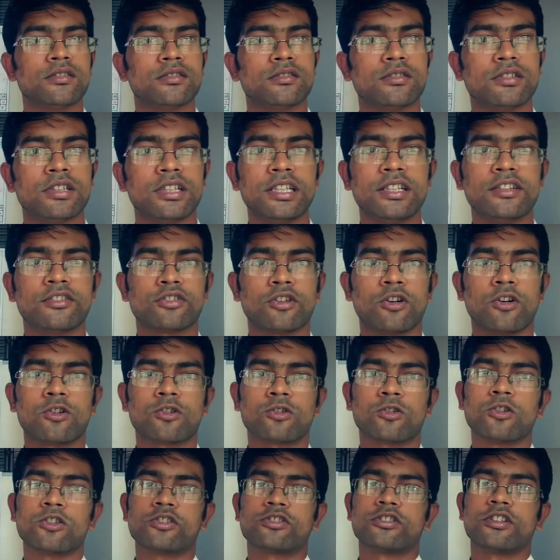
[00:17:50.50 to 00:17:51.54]
3 short
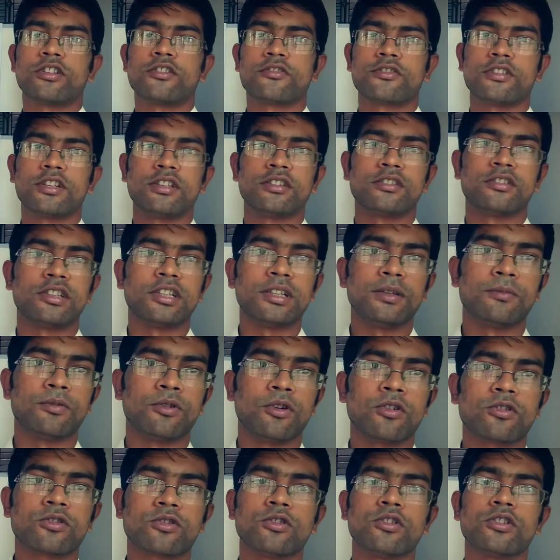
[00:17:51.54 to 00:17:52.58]
questions and 3
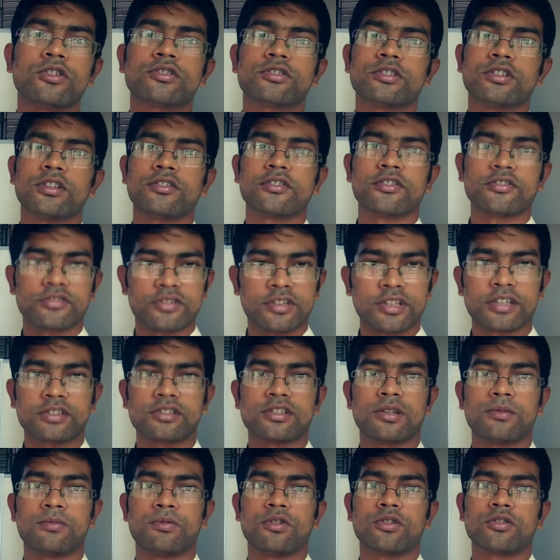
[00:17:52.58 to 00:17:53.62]
broad questions,
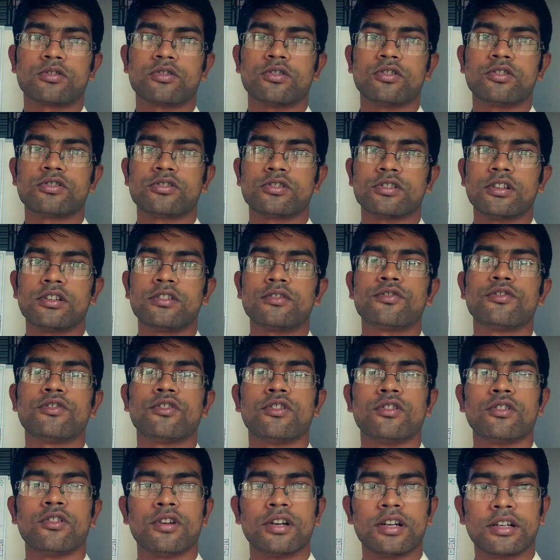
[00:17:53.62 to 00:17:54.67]
structured broad questions.
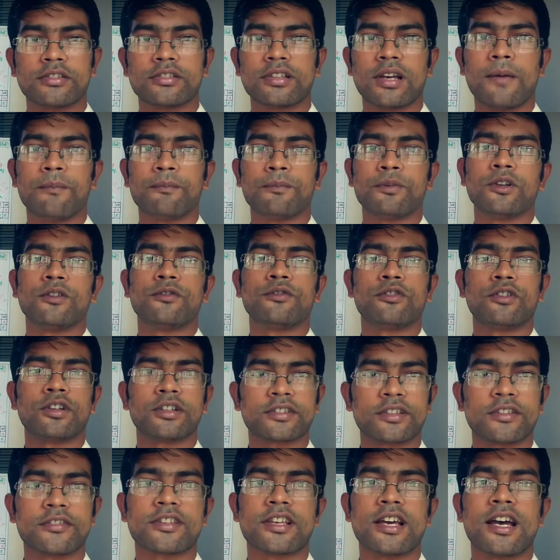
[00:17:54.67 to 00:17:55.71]
For example, for
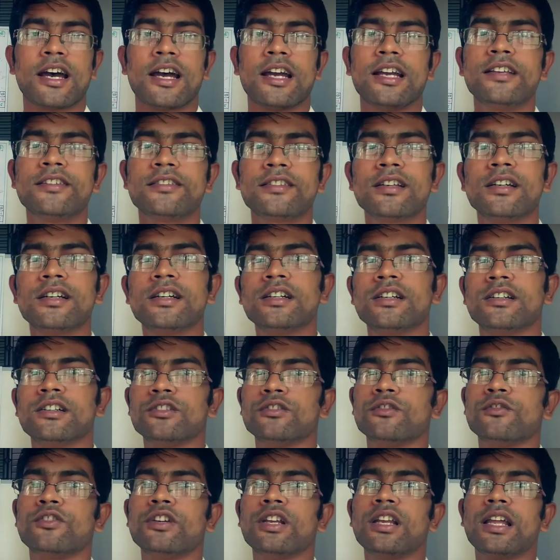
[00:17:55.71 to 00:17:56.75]
exercise,
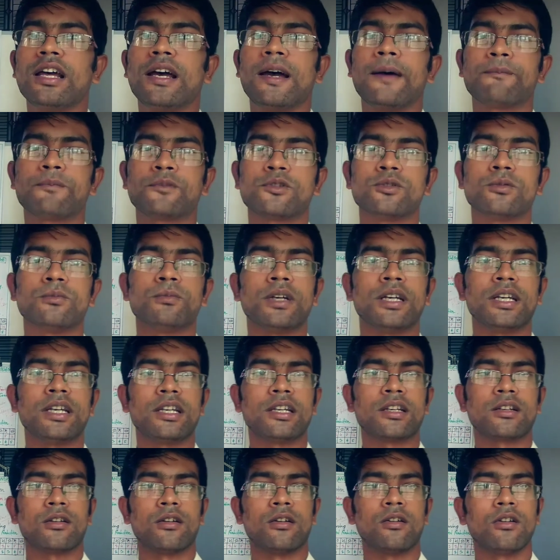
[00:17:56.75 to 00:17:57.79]
you will have to
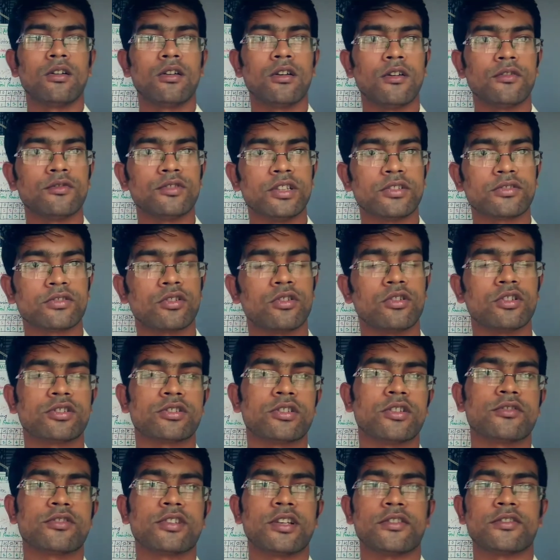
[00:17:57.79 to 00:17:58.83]
make all of these
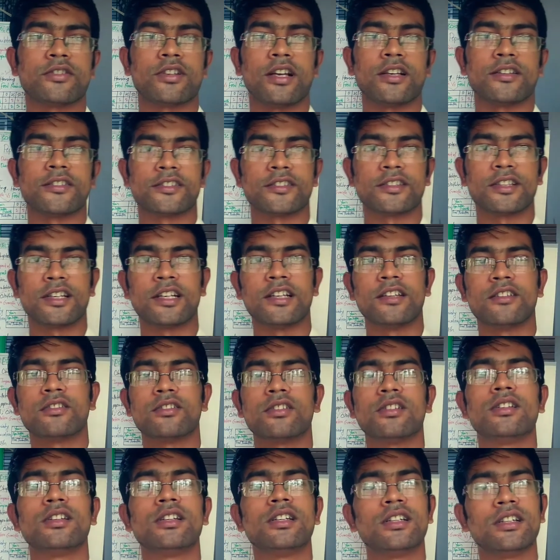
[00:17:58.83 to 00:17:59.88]
questions answer
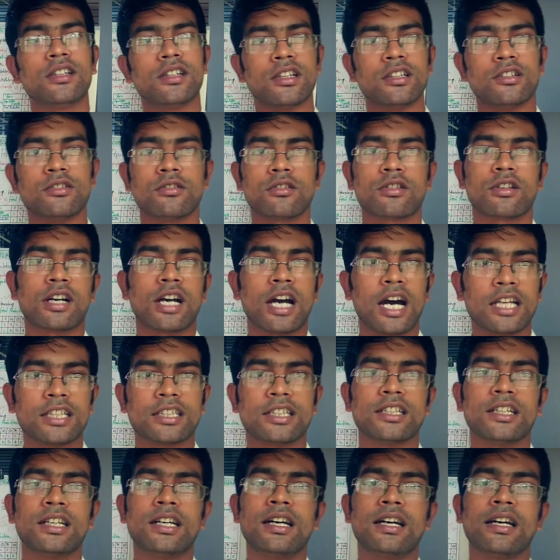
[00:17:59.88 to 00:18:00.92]
in your
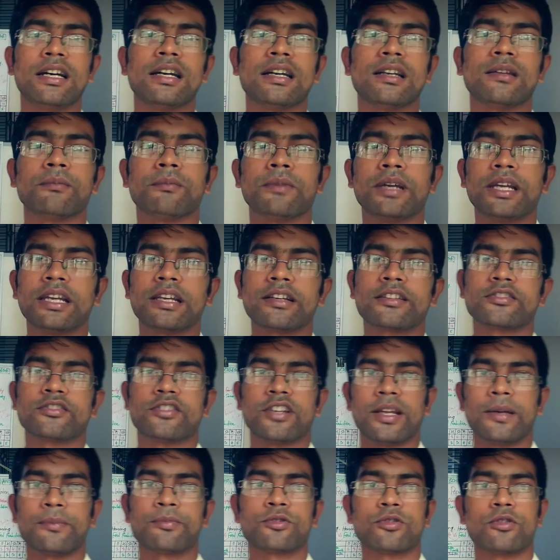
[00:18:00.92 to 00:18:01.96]
khata and make
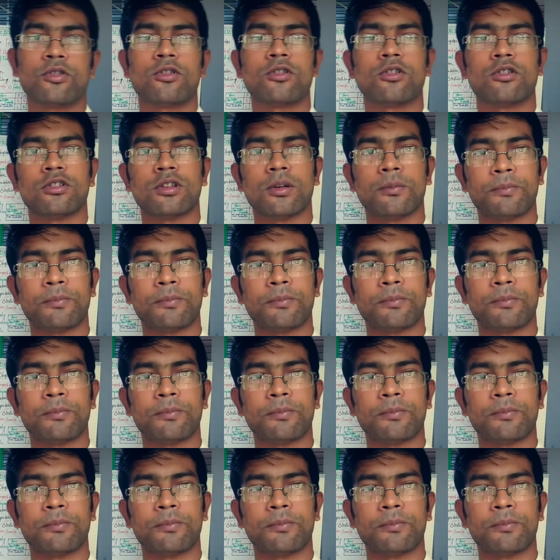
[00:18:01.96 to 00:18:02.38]
snapshot of the